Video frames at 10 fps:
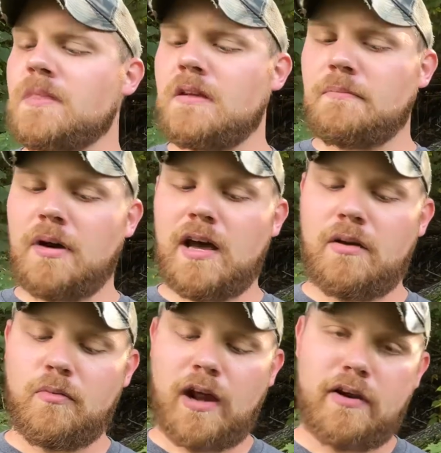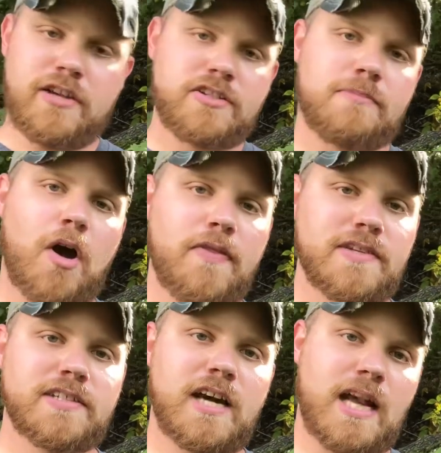But when I initially bought
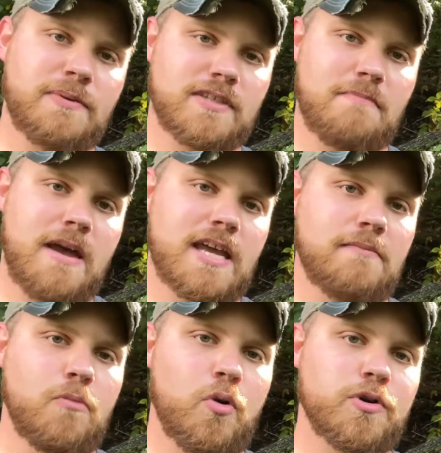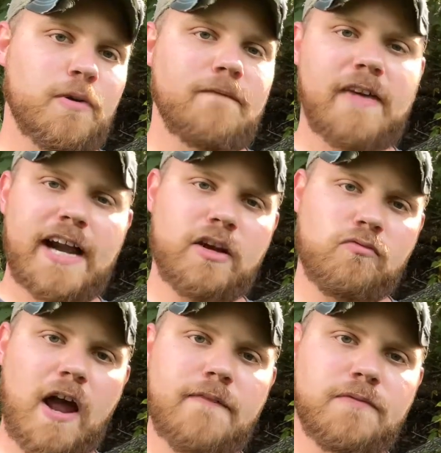this gun, I was going to make it more into a fighting
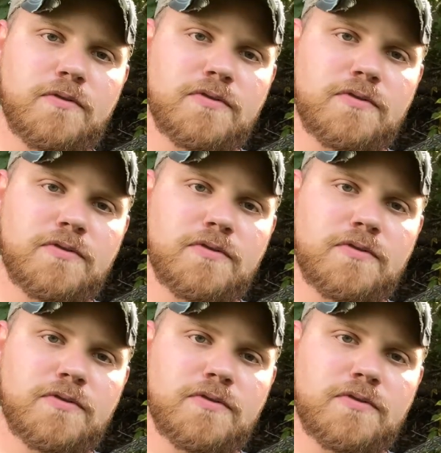rifle,